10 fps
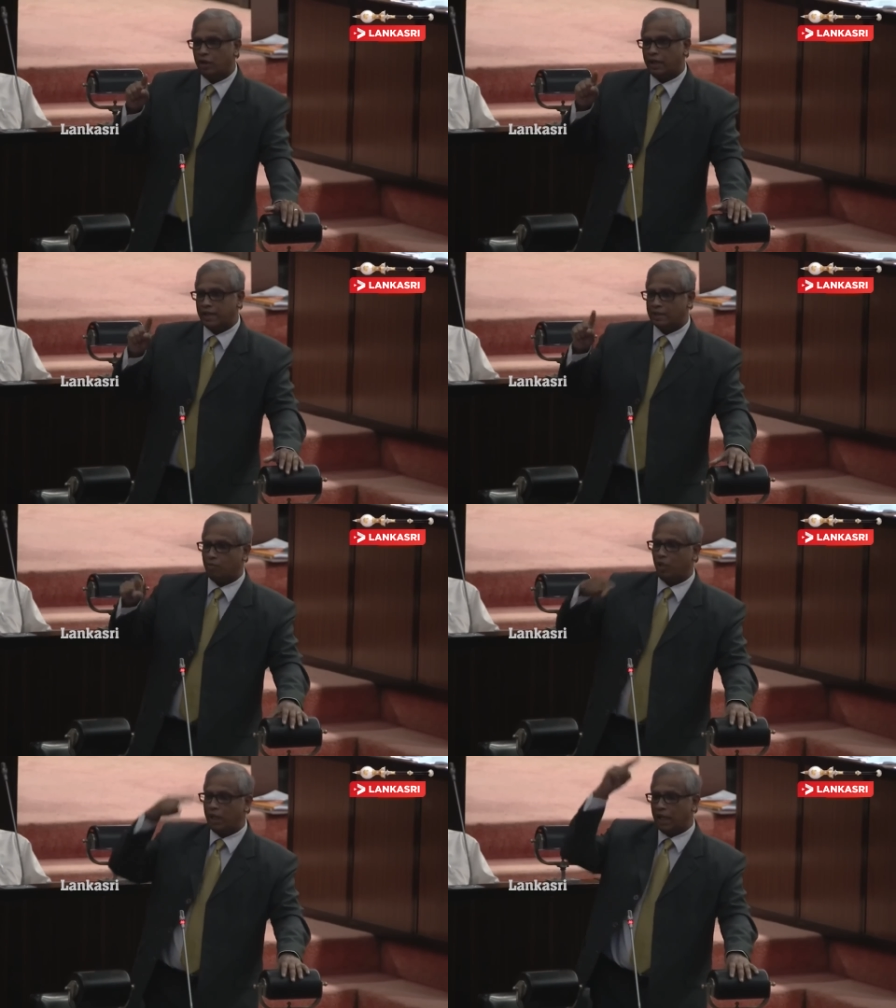there is
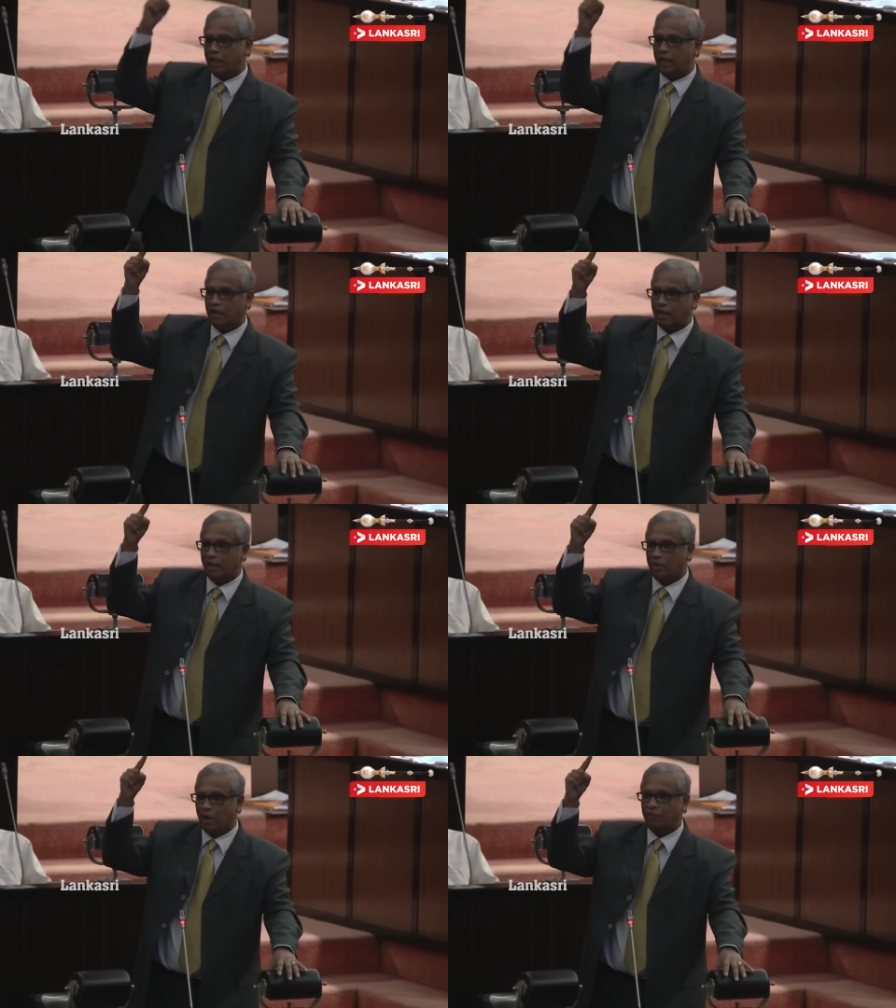somebody
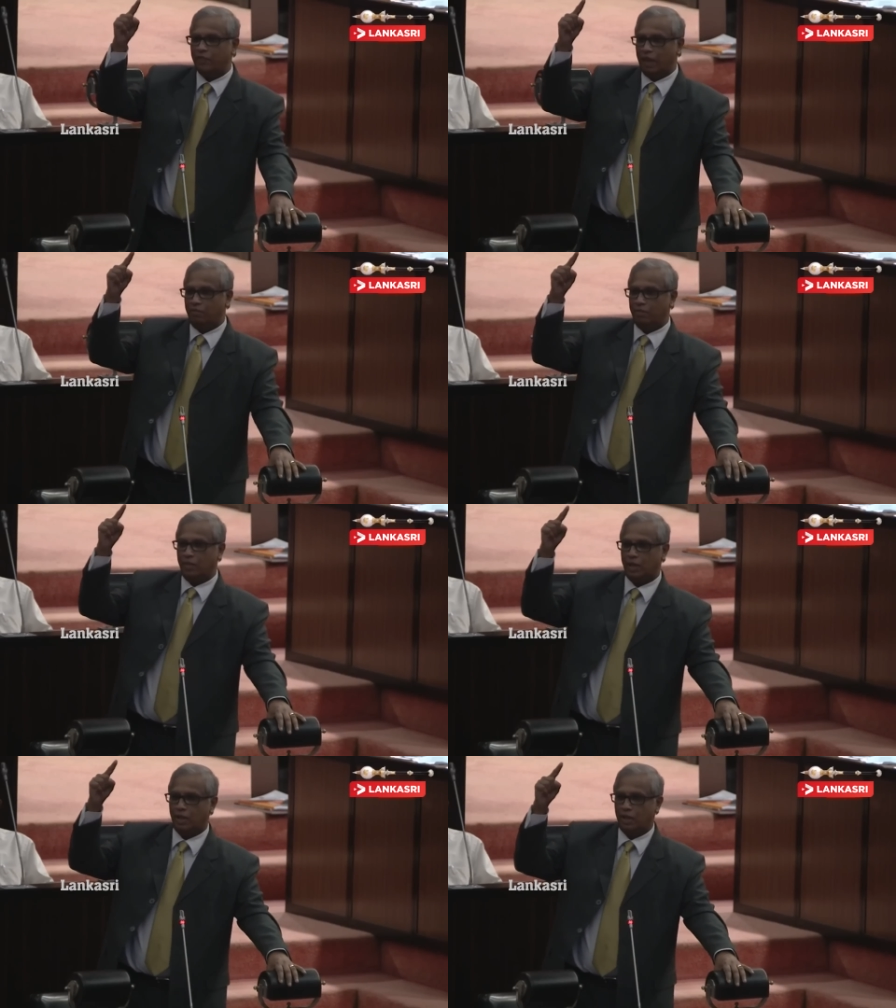above them
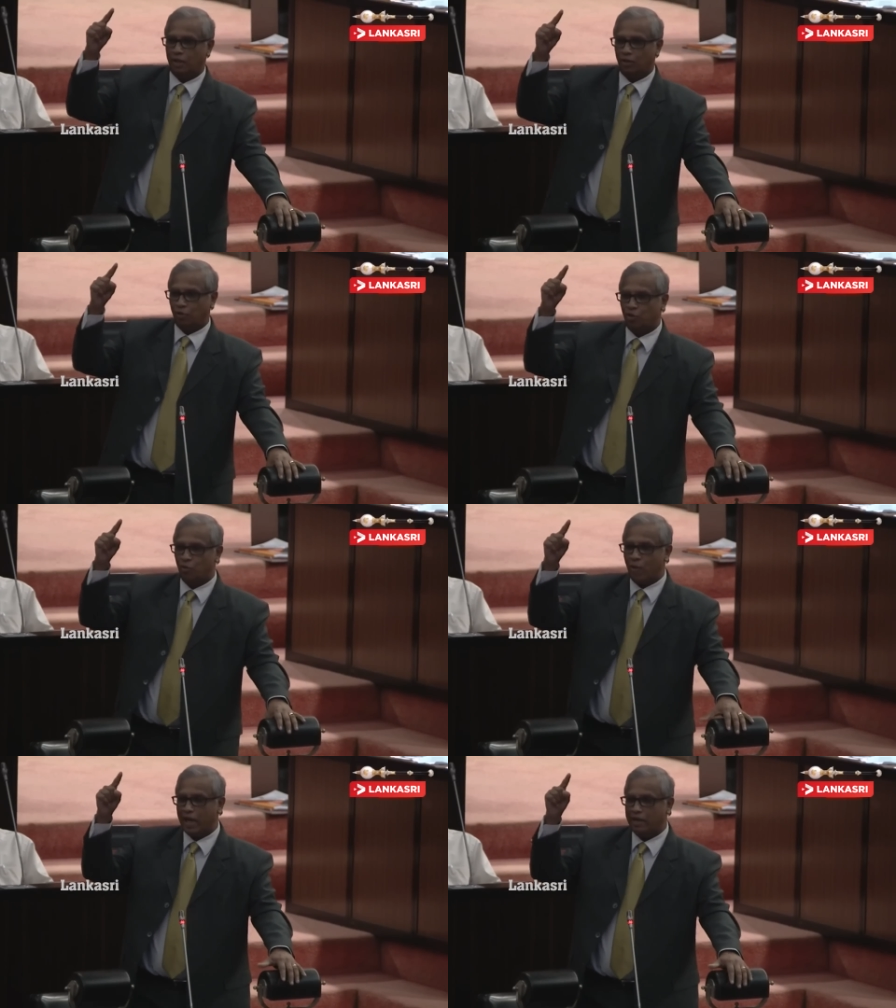
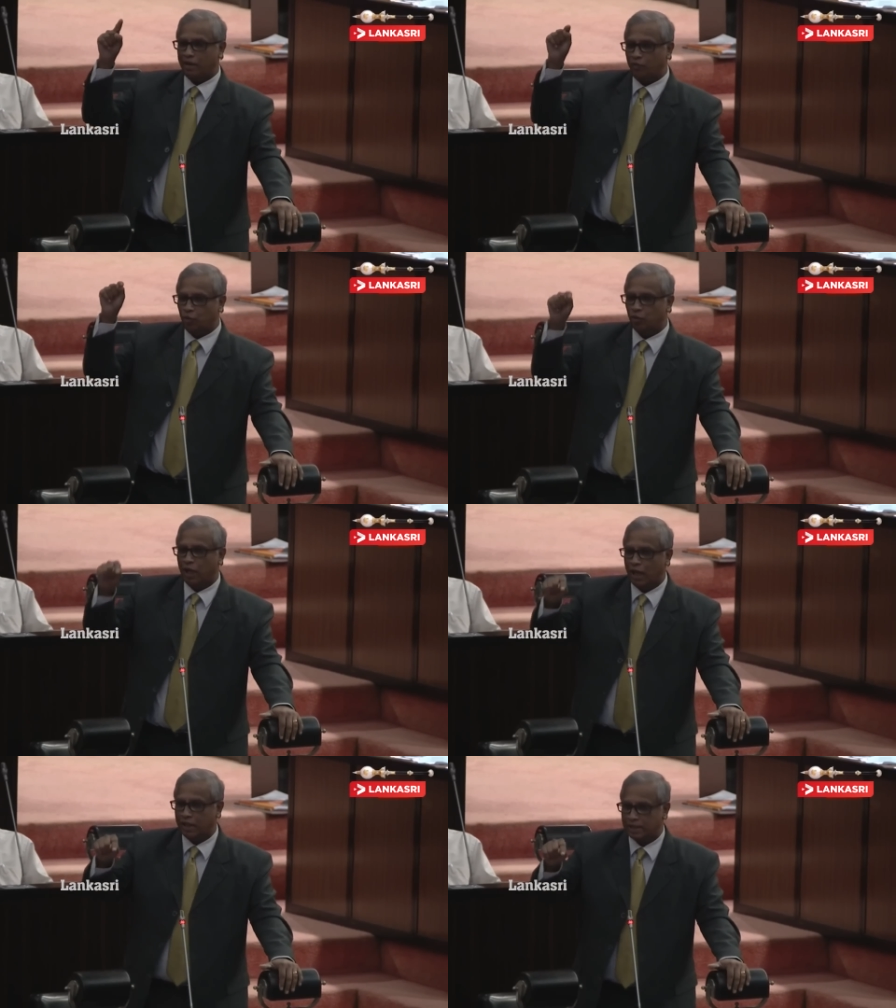who might review
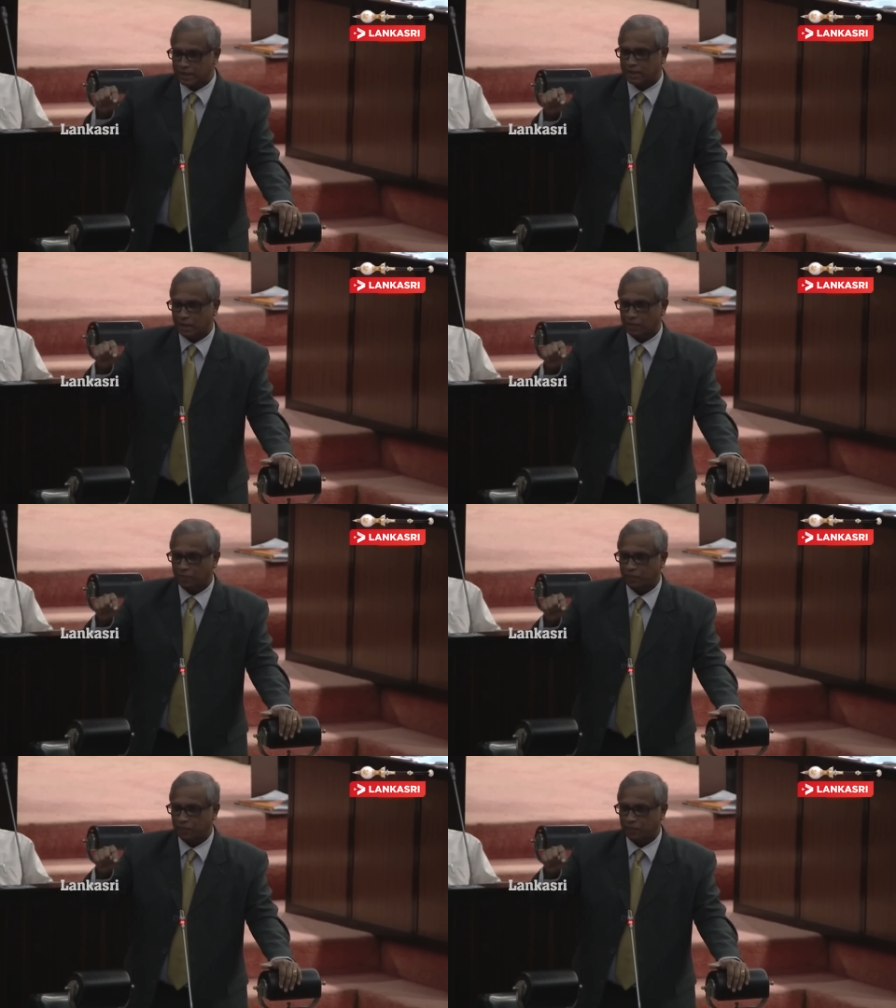their decision.